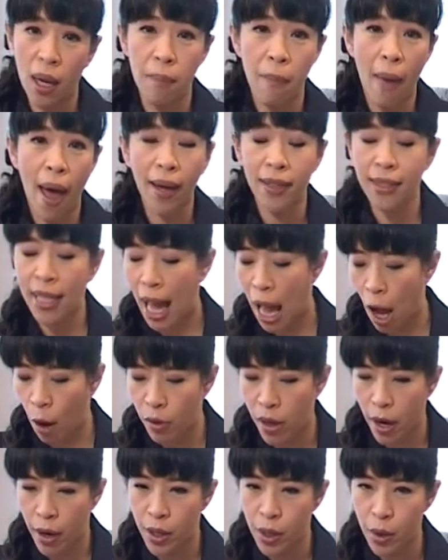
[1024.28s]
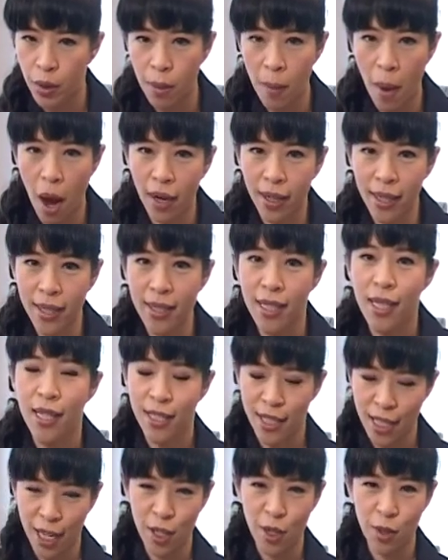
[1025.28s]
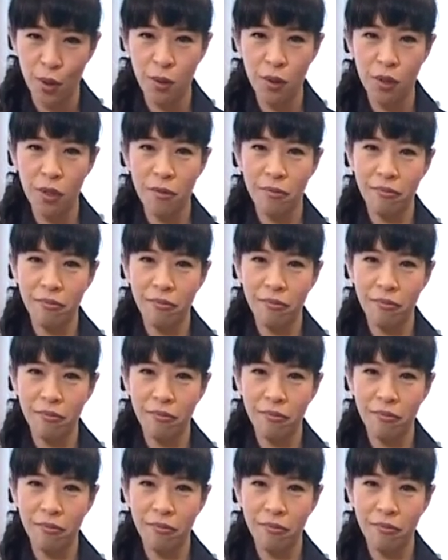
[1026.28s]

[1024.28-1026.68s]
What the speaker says: Impact out there into the market. Stay tuned.